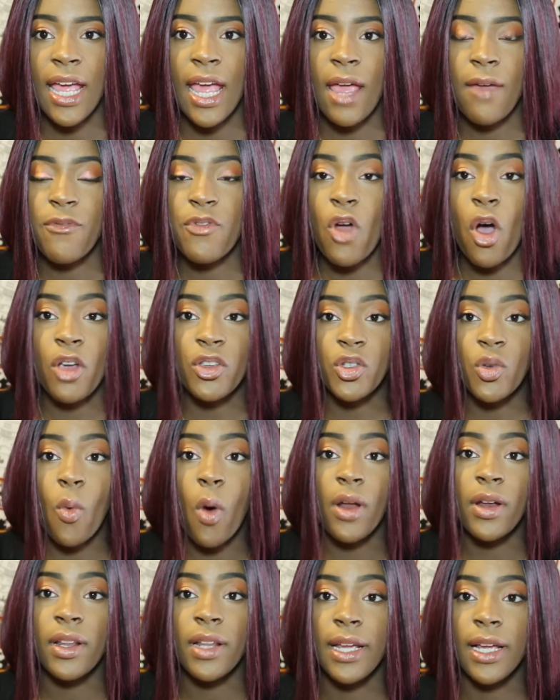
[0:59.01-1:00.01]
If you also
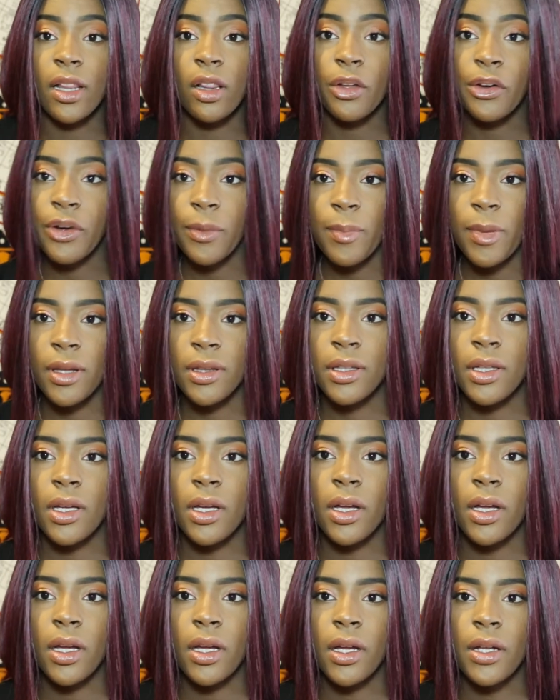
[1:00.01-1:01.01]
want to like learn about
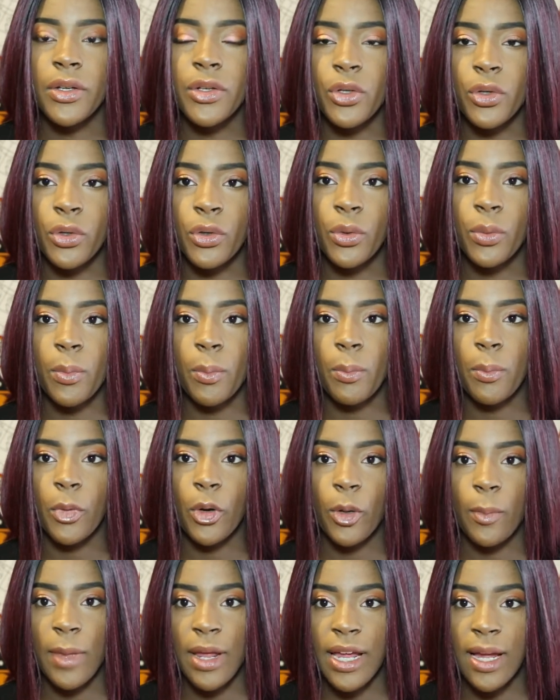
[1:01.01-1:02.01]
the new
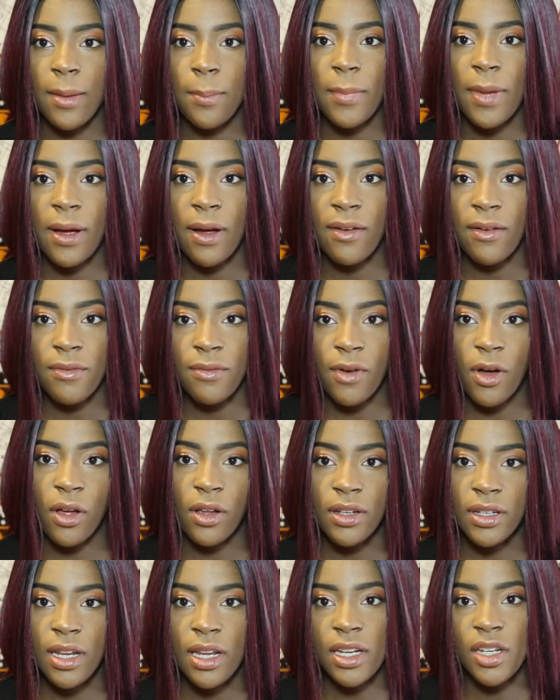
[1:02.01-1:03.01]
Mer Makeup
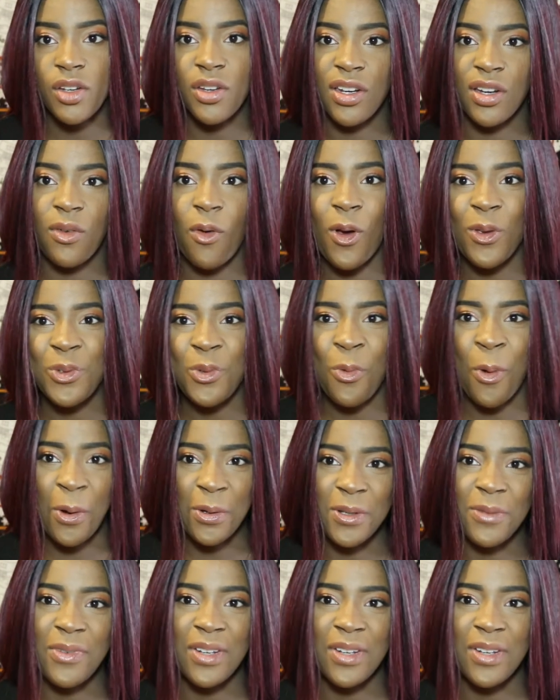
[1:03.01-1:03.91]
Vault, you can also watch the